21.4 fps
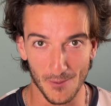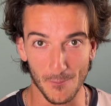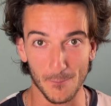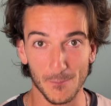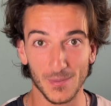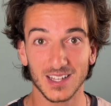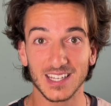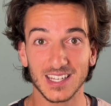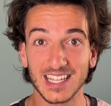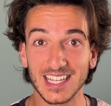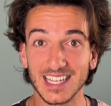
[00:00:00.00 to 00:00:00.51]

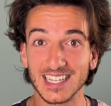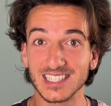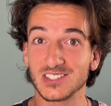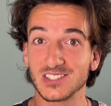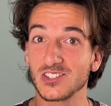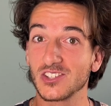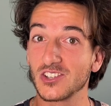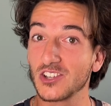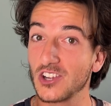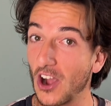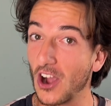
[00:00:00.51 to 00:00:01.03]
money is
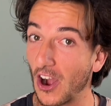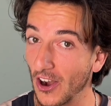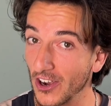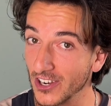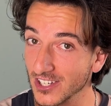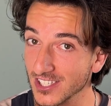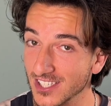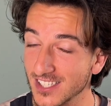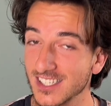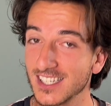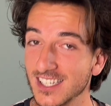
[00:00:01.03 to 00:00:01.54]

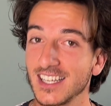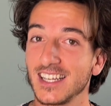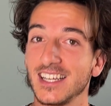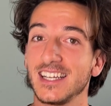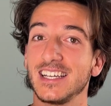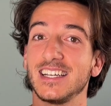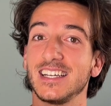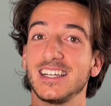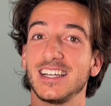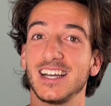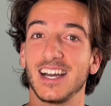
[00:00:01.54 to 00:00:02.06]
scarce,
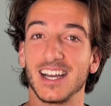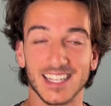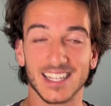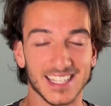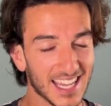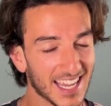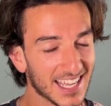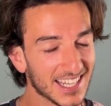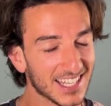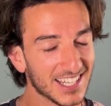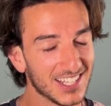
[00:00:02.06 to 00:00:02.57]

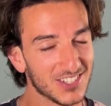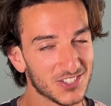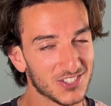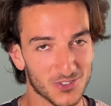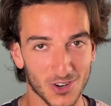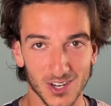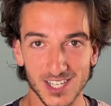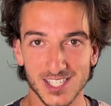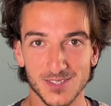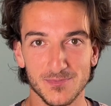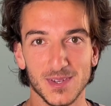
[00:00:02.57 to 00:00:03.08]
again,
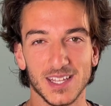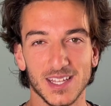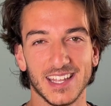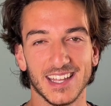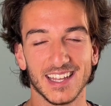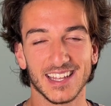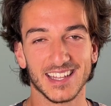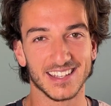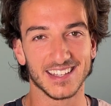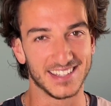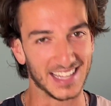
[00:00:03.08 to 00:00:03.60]
trust
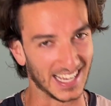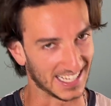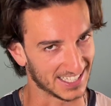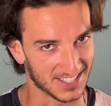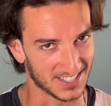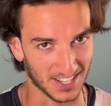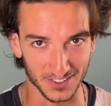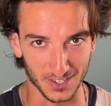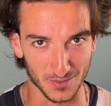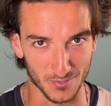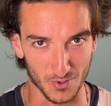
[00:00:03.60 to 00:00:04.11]
me, that's
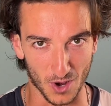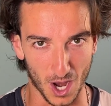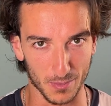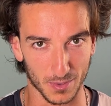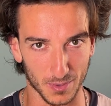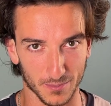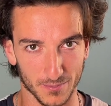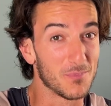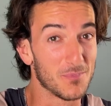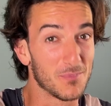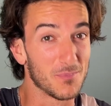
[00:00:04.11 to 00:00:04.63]
not the
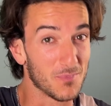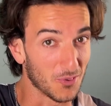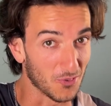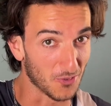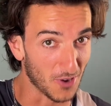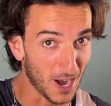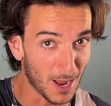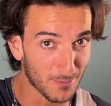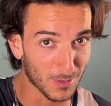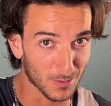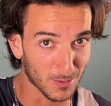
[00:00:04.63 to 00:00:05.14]
problem. The
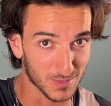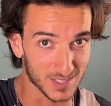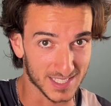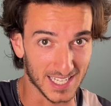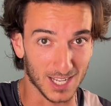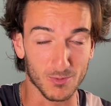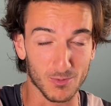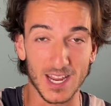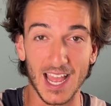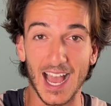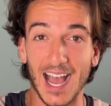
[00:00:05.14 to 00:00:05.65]
problem is
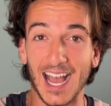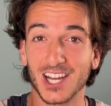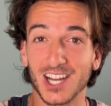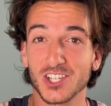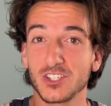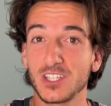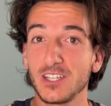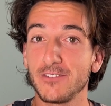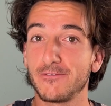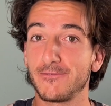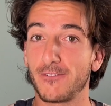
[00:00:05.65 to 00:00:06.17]
that we
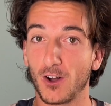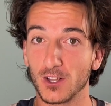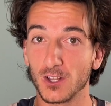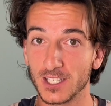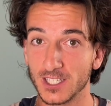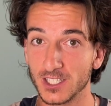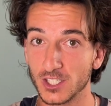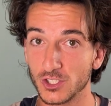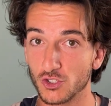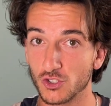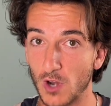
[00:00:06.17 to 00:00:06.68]
actually fall
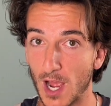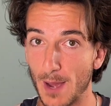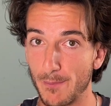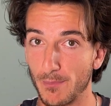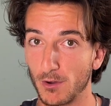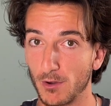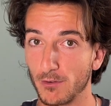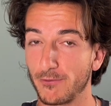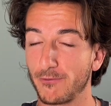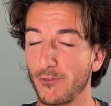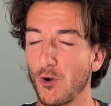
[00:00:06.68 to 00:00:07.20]
in the trap
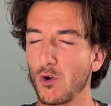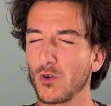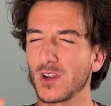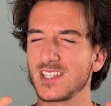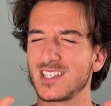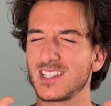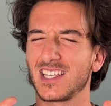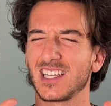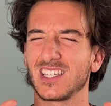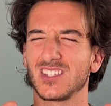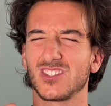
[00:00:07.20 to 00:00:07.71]
of
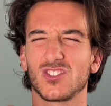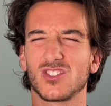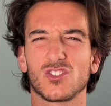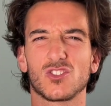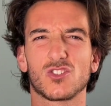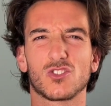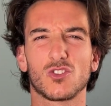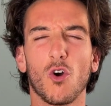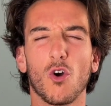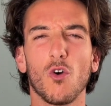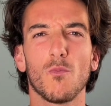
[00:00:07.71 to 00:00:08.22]
focusing
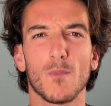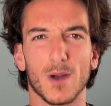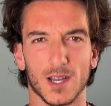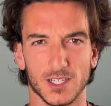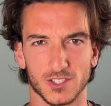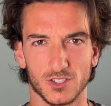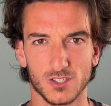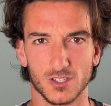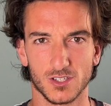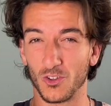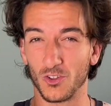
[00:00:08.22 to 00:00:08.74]
so
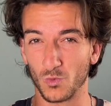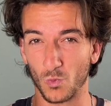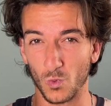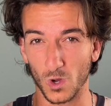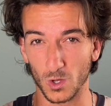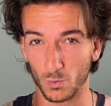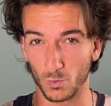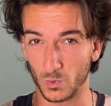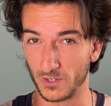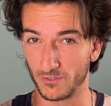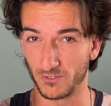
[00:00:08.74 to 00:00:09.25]
much on
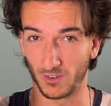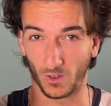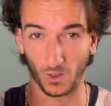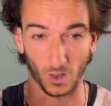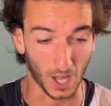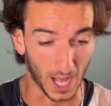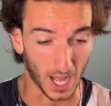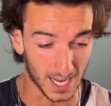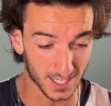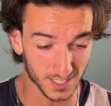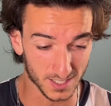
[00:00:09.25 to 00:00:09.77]
what we've
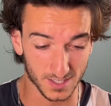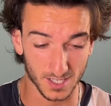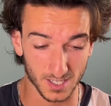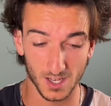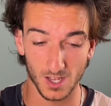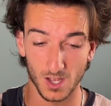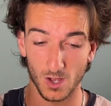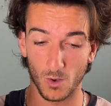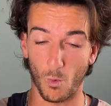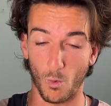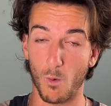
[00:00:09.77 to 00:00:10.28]
lost,
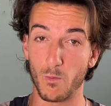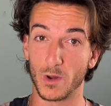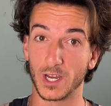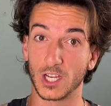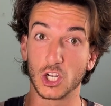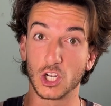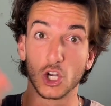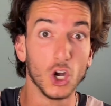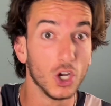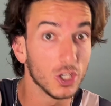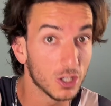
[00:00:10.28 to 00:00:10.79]
what we
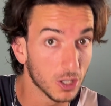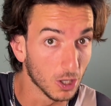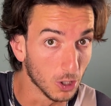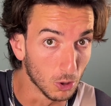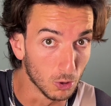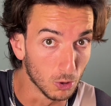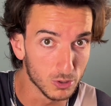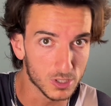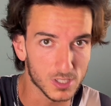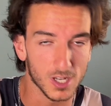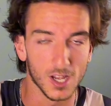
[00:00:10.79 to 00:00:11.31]
could
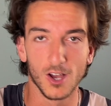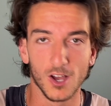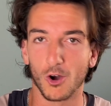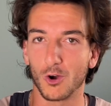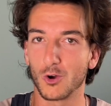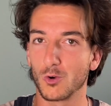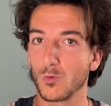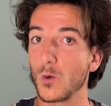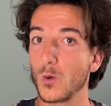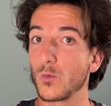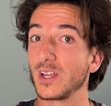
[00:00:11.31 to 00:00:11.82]
lose,
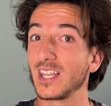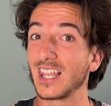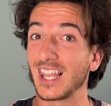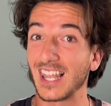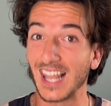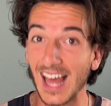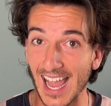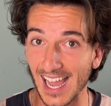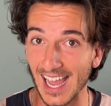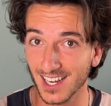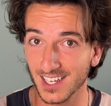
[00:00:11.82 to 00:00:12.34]
or what we
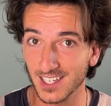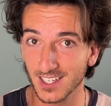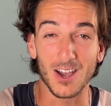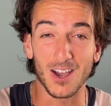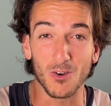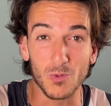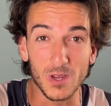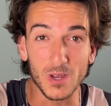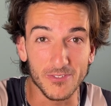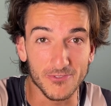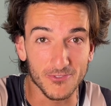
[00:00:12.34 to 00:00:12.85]
lack,
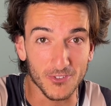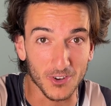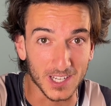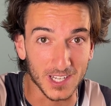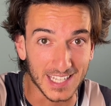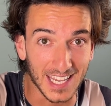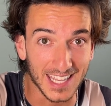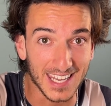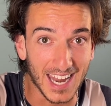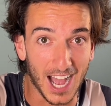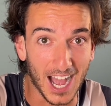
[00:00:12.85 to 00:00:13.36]
that we
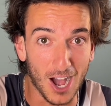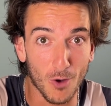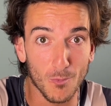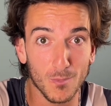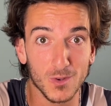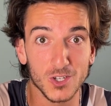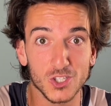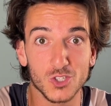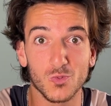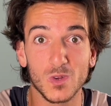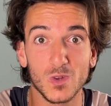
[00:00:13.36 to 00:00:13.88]
forget how
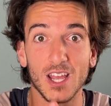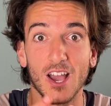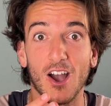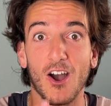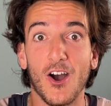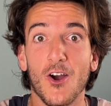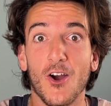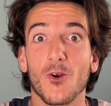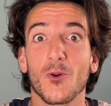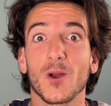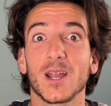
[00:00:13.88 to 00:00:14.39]
much we
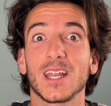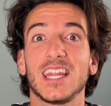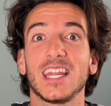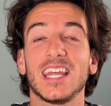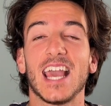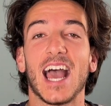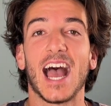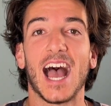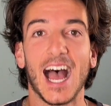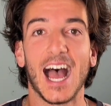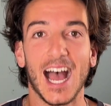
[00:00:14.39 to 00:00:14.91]
already
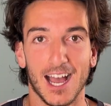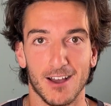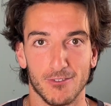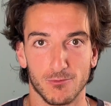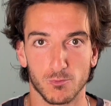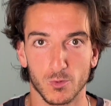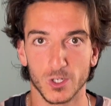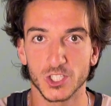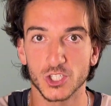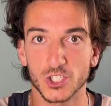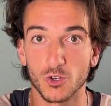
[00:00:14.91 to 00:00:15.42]
have,
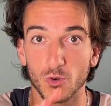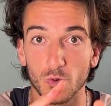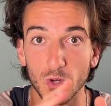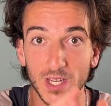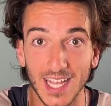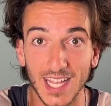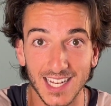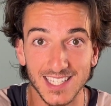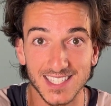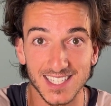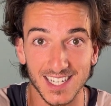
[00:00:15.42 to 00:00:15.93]
which
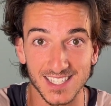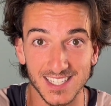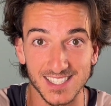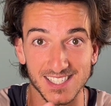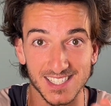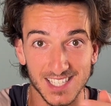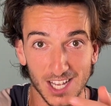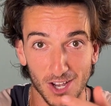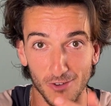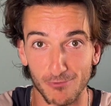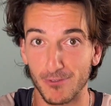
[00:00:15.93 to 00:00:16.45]
creates a
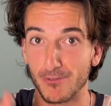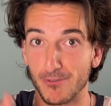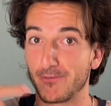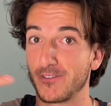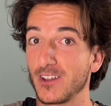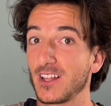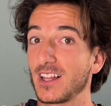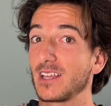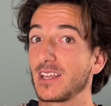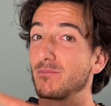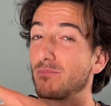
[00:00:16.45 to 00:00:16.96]

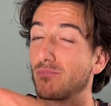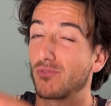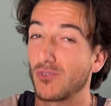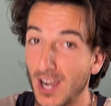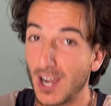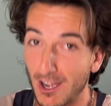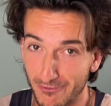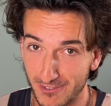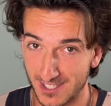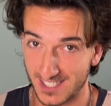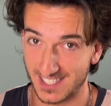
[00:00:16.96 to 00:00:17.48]
self-fulfilling
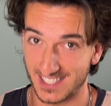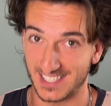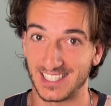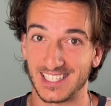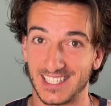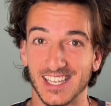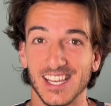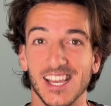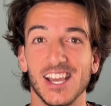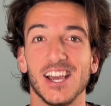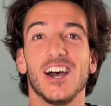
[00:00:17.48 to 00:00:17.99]

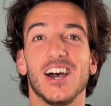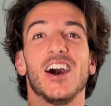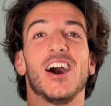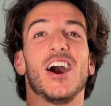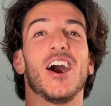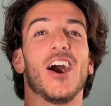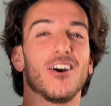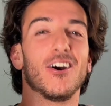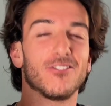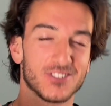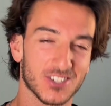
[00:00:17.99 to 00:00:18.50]
prophecy
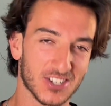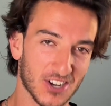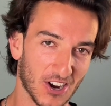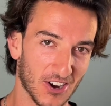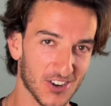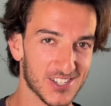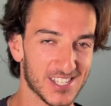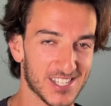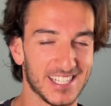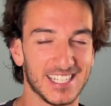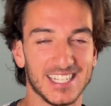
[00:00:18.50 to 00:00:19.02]
of
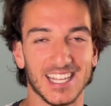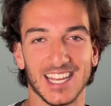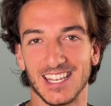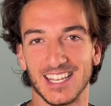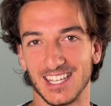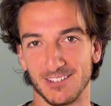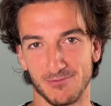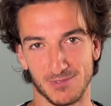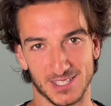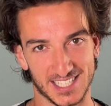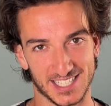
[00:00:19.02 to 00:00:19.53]
scarcity
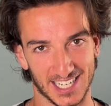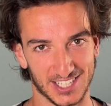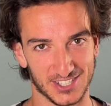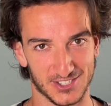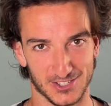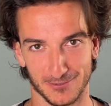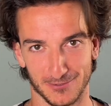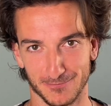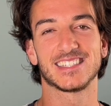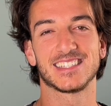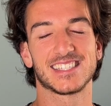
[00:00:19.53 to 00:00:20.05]
and
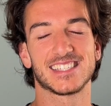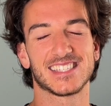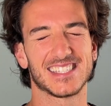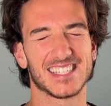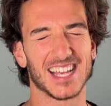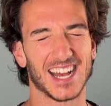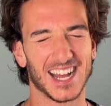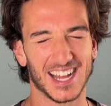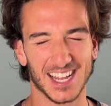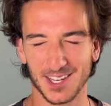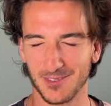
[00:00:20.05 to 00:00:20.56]
limitation. It's
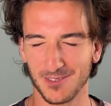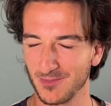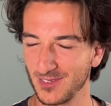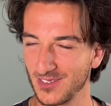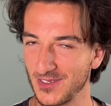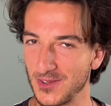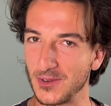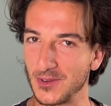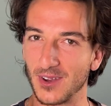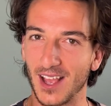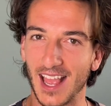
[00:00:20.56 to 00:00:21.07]
time
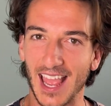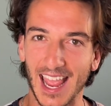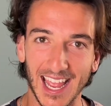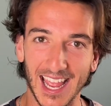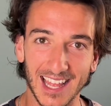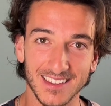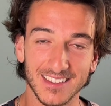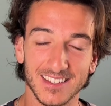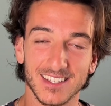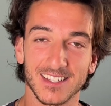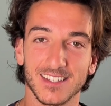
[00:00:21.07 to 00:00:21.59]
to
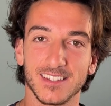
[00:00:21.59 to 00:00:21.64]
end